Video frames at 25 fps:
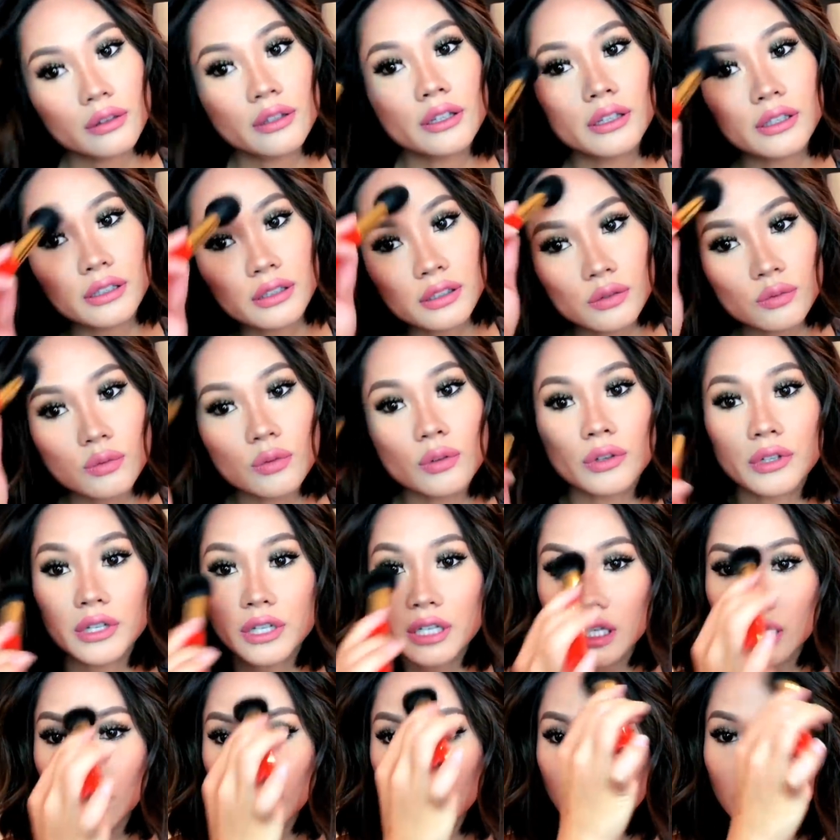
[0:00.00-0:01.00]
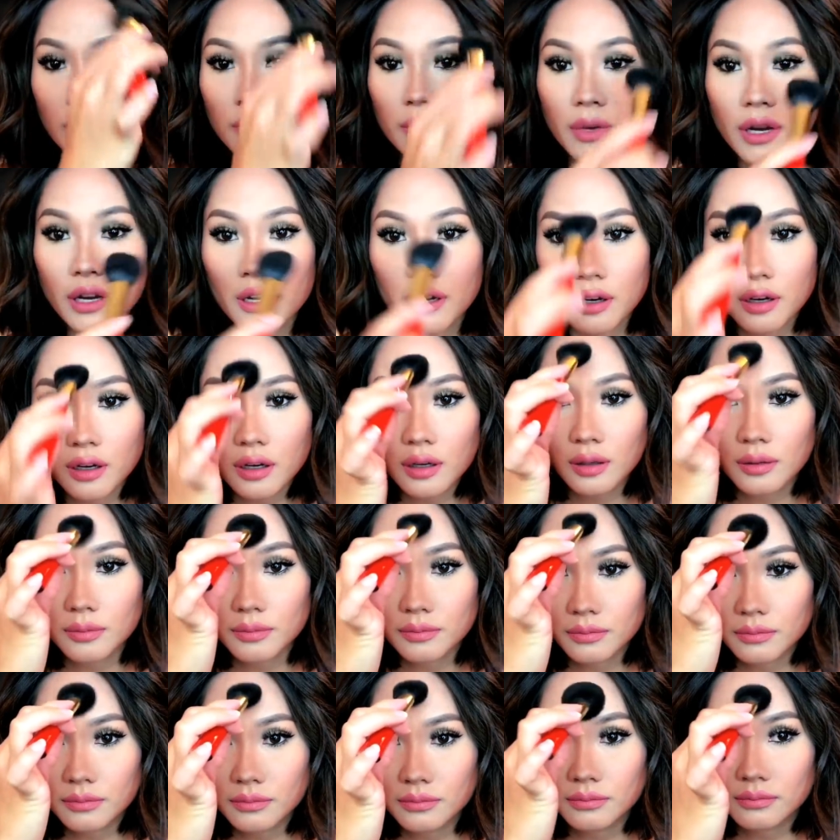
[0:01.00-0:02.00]
This will keep your
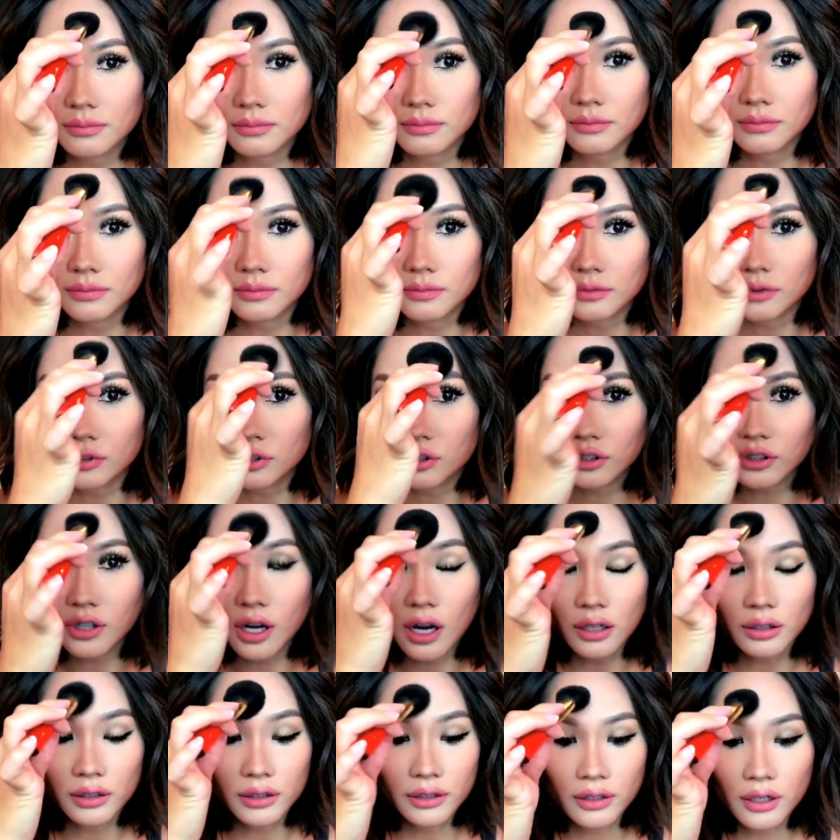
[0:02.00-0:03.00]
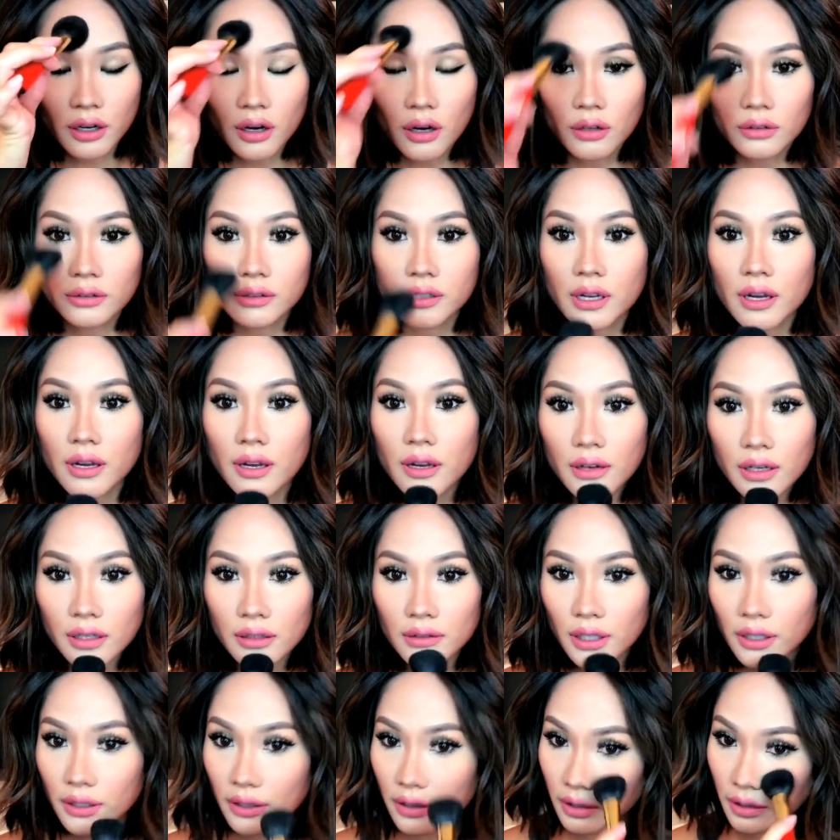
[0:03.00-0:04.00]
makeup solid all day.
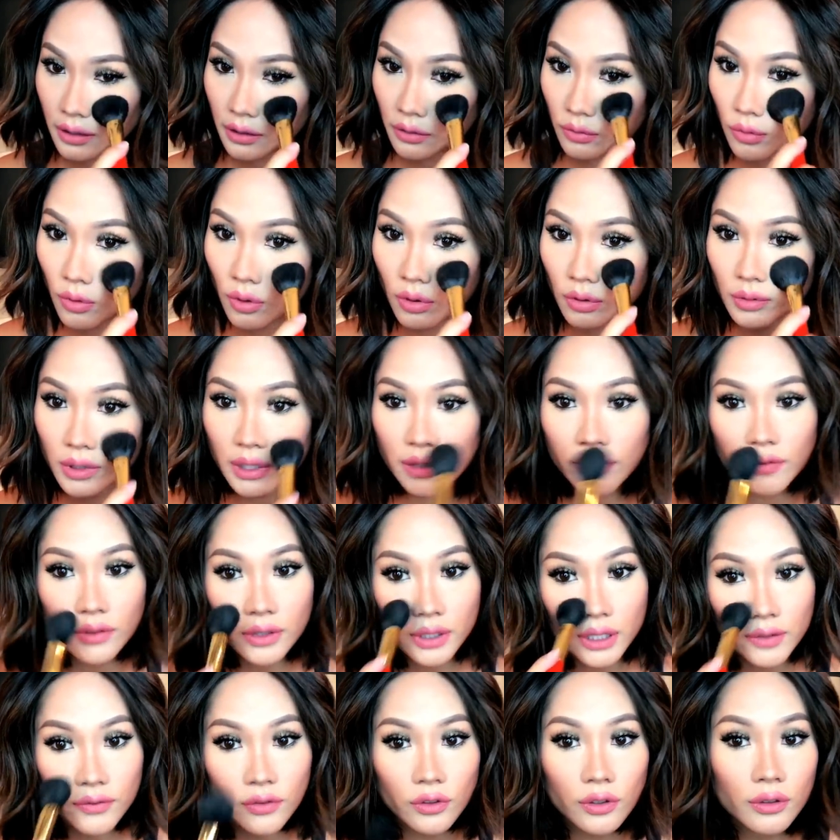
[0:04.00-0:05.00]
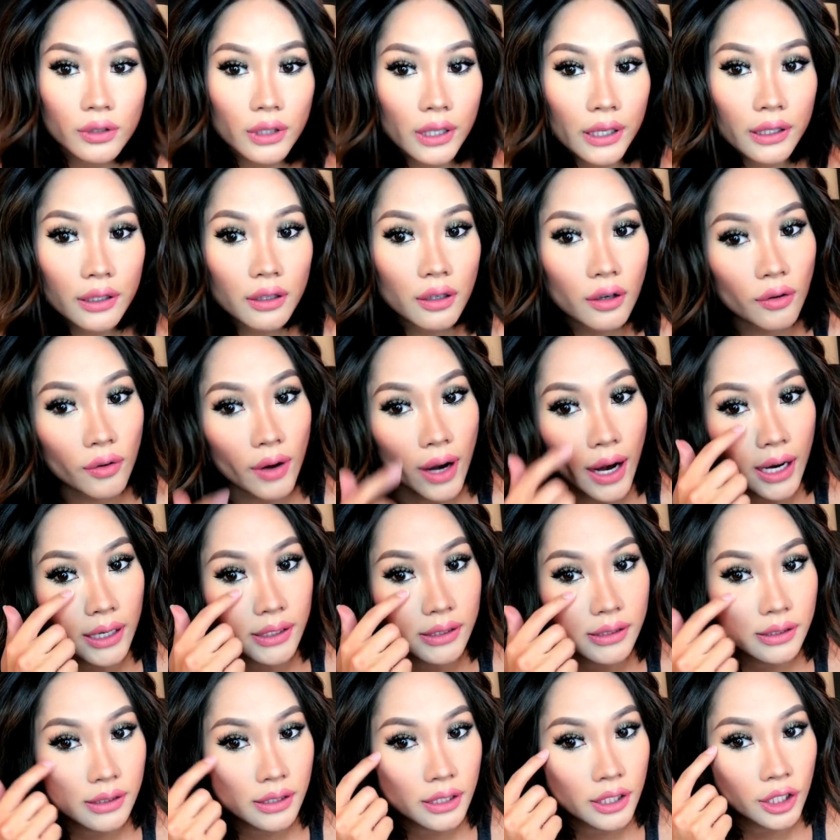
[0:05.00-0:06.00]
Like, it won't even give you like
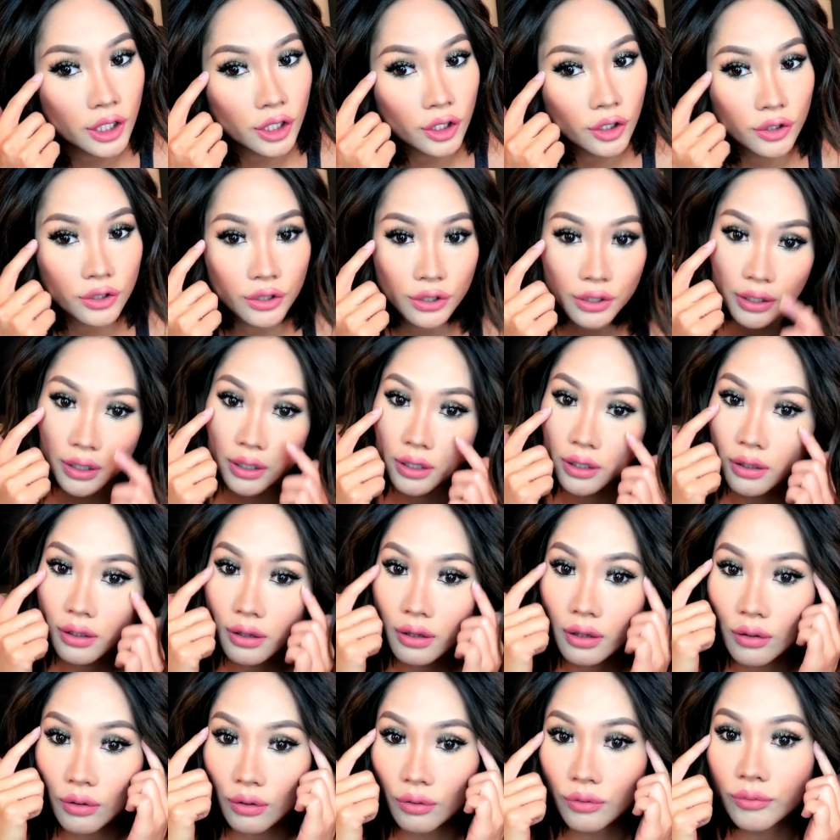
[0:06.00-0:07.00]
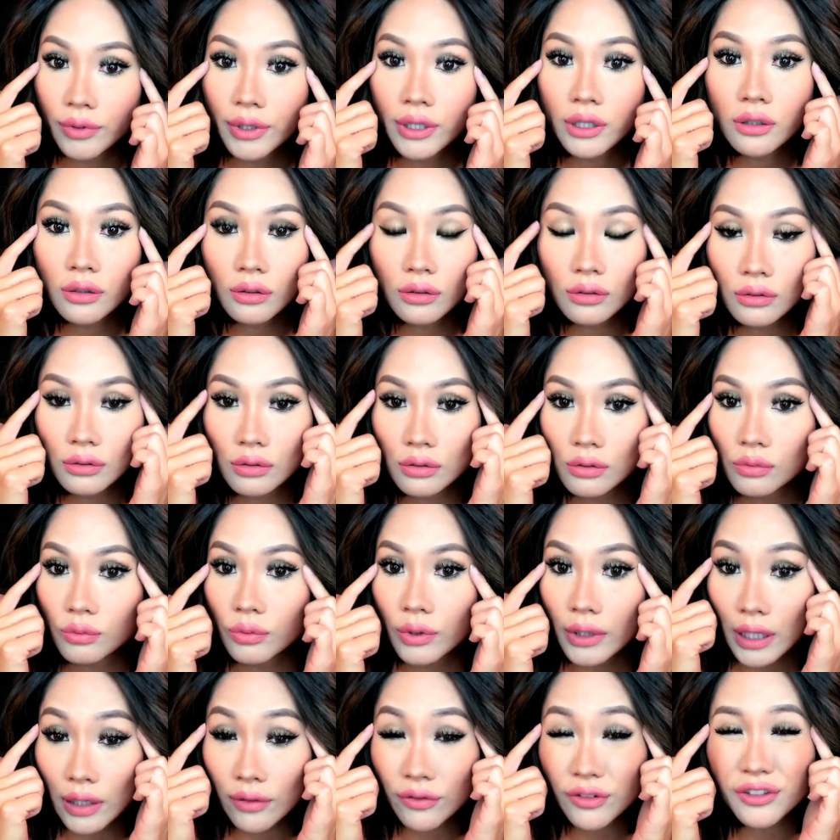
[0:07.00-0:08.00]
cracks here underneath or wrinkles
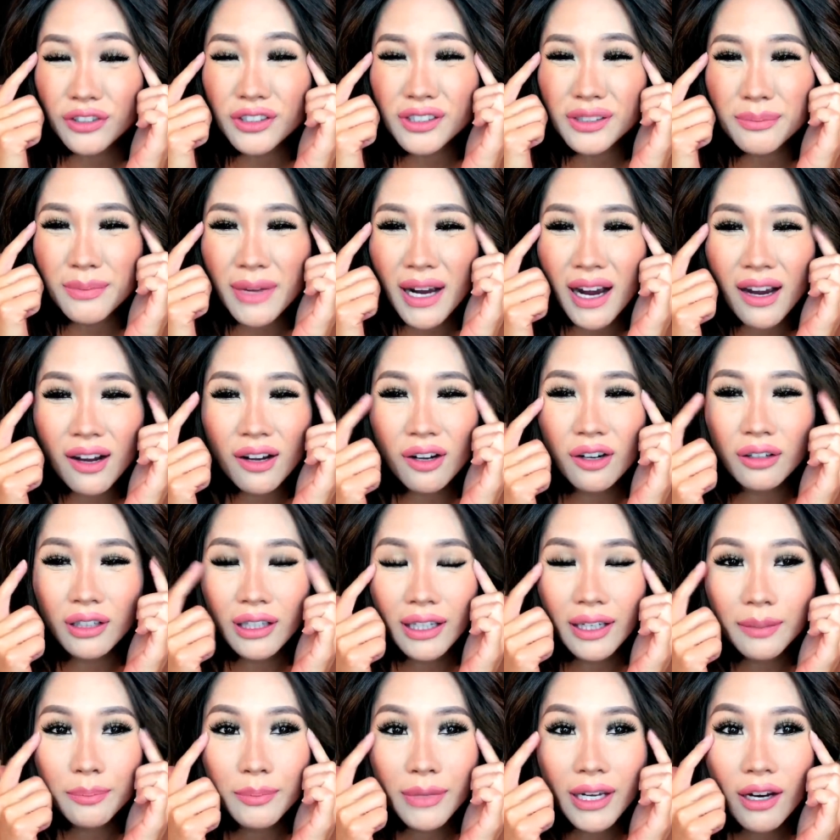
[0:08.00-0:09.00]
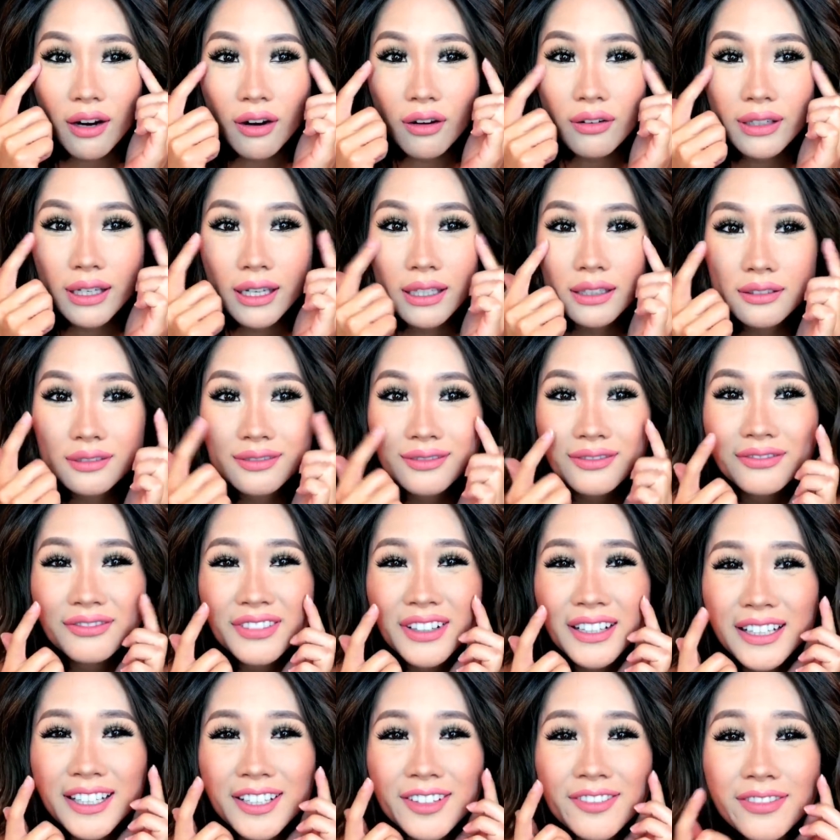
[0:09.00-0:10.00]
whenever you smile or like make all that
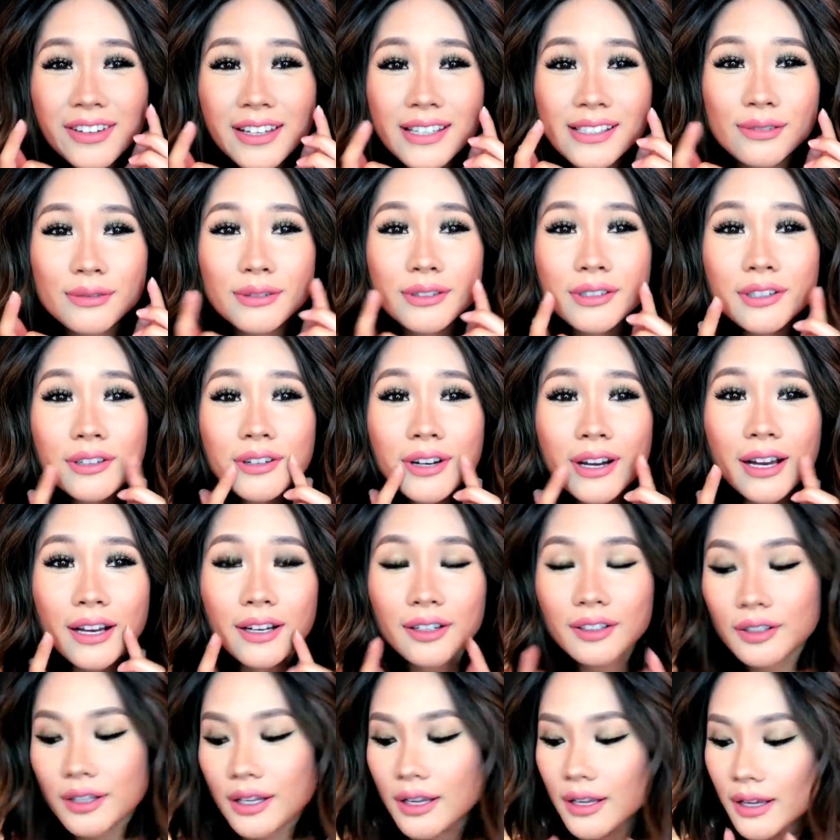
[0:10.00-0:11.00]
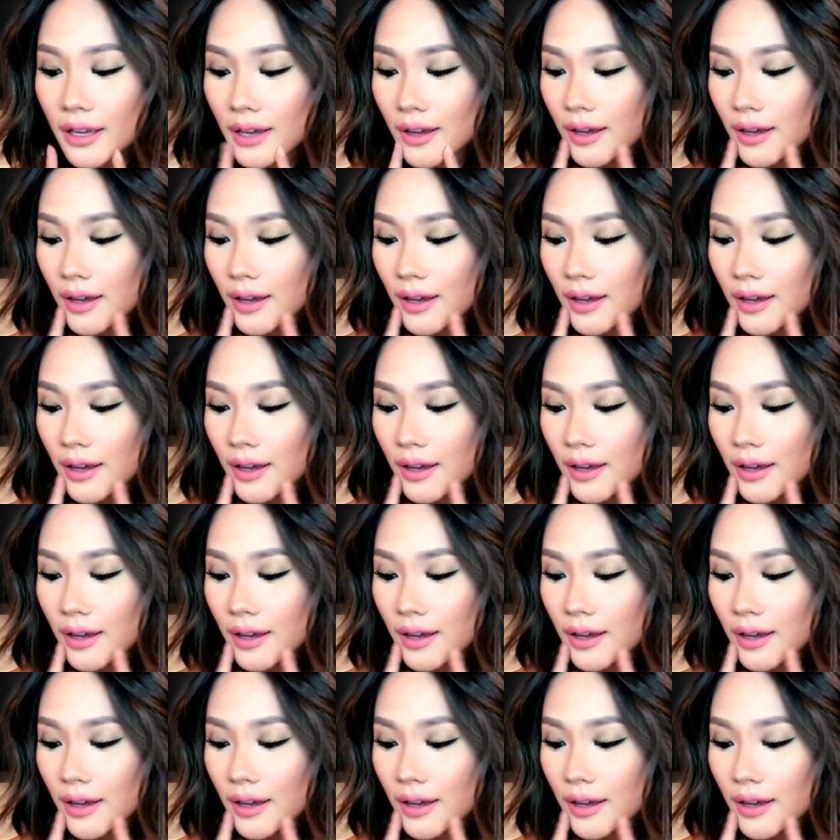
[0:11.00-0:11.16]
funky face when you're out.